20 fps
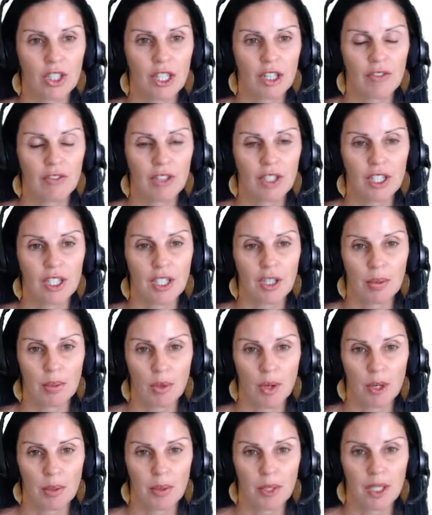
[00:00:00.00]
of the
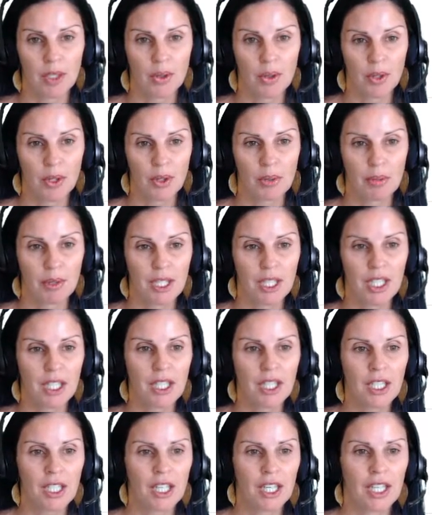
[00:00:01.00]
appointment or the meeting.